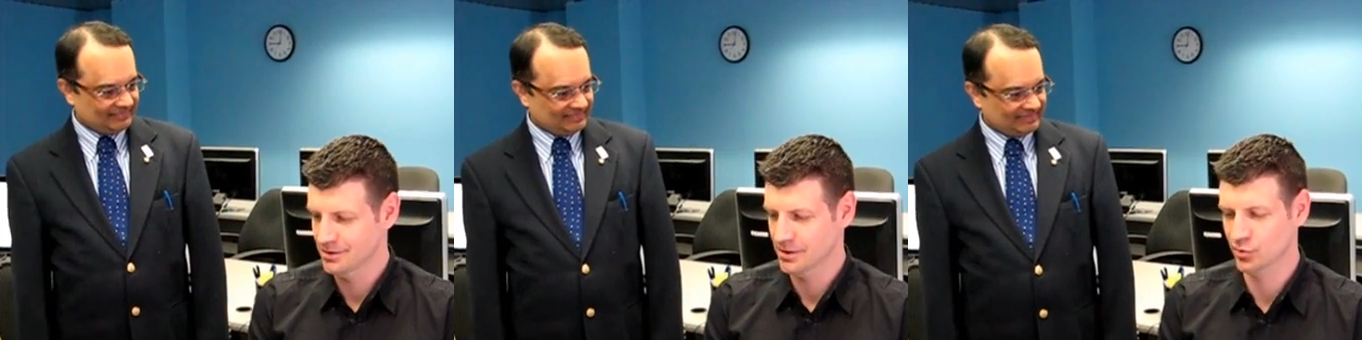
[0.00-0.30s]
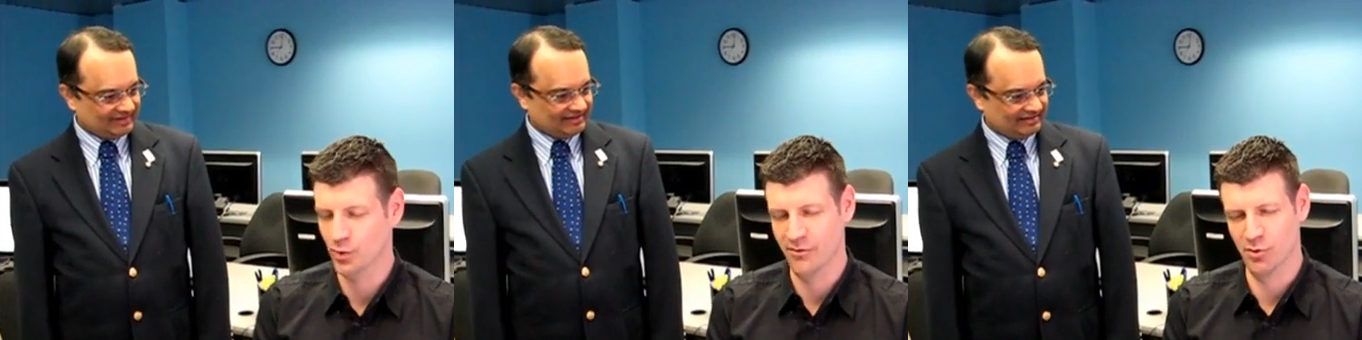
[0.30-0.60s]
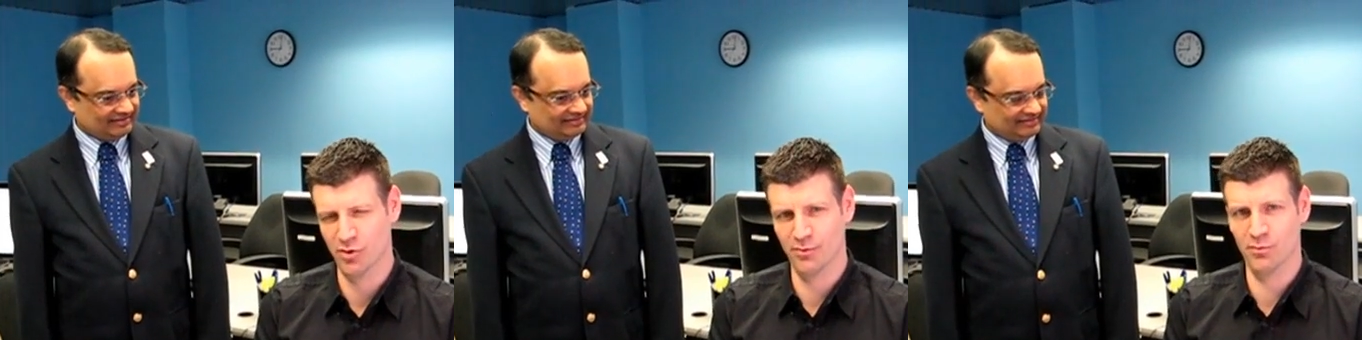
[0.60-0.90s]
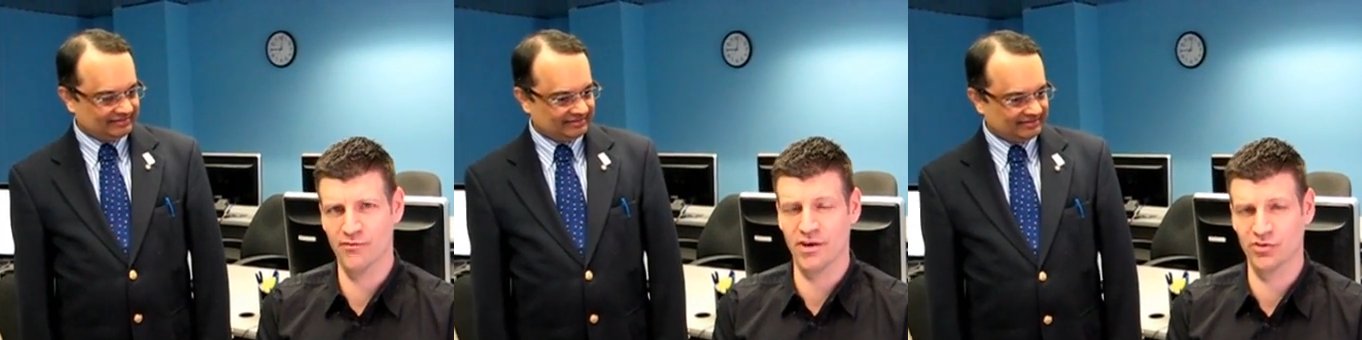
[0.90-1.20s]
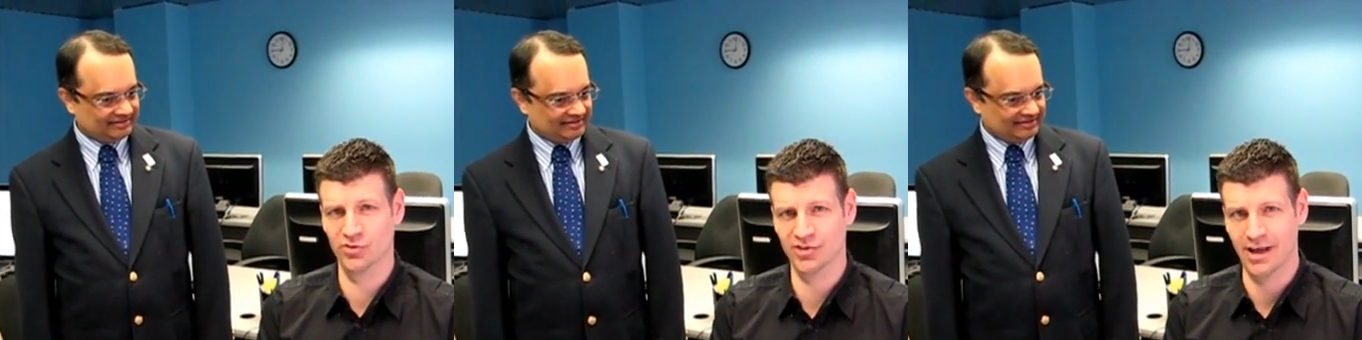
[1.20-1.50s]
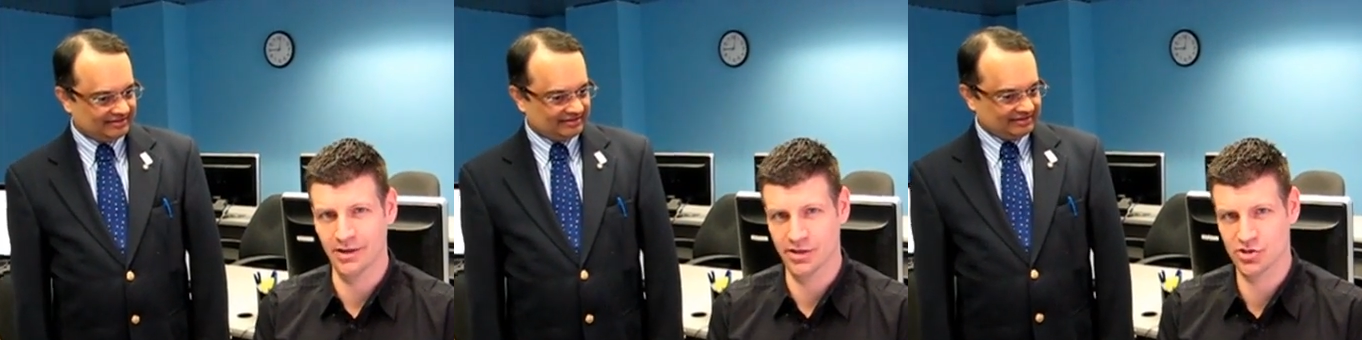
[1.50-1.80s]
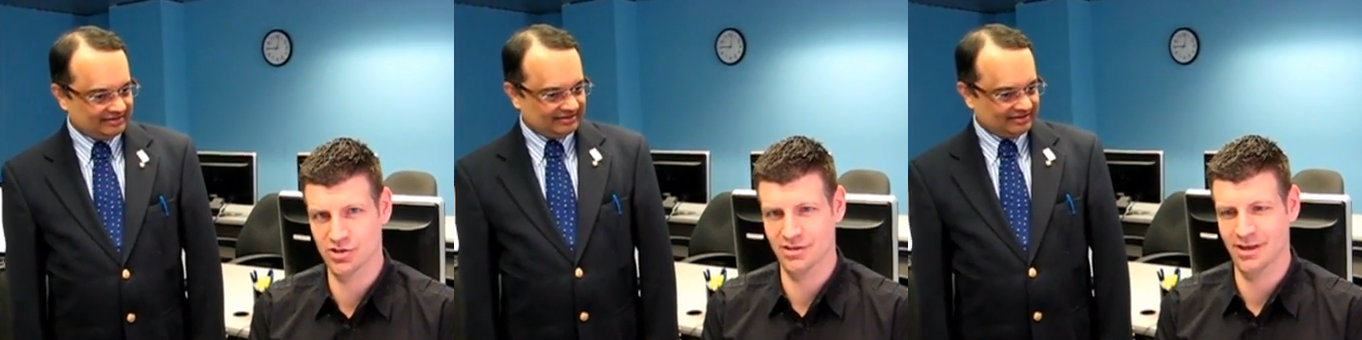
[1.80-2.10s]
Speaker 1: this week with Professor
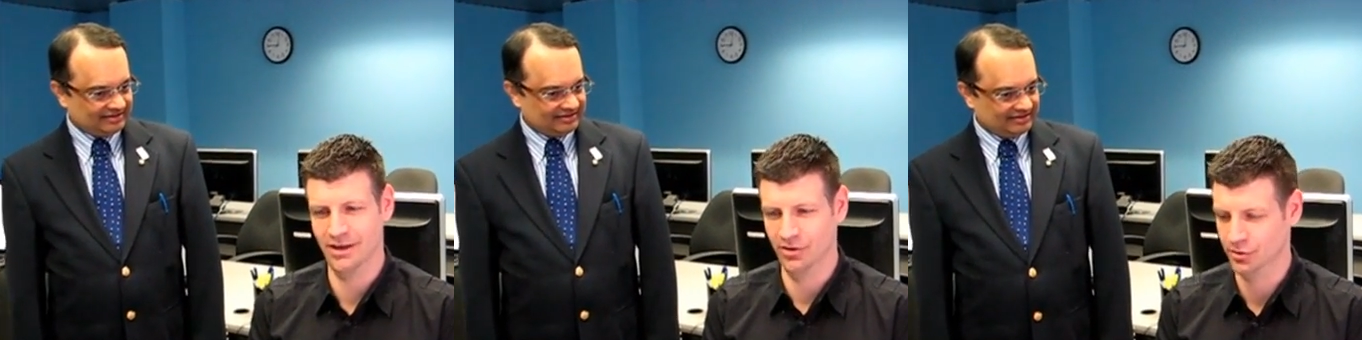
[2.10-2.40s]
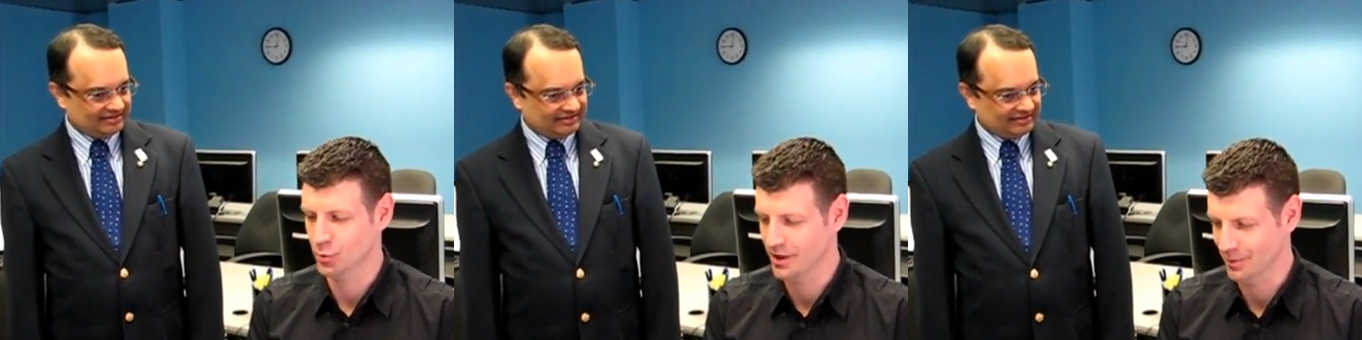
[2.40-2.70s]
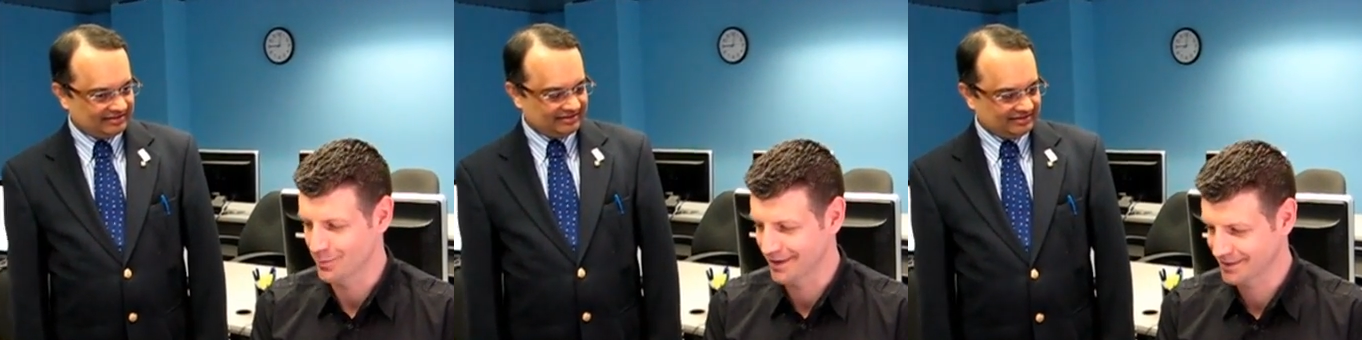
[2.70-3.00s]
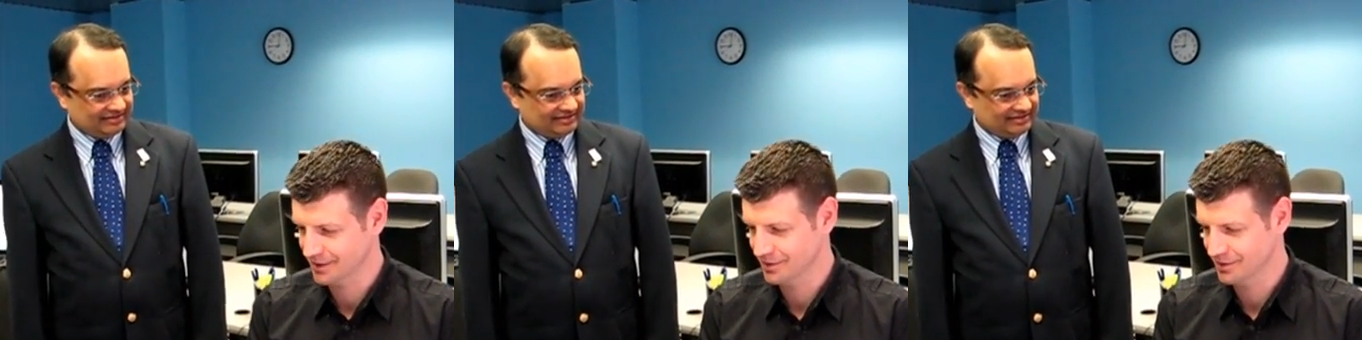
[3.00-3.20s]
Sailesh, I learned quite a bit.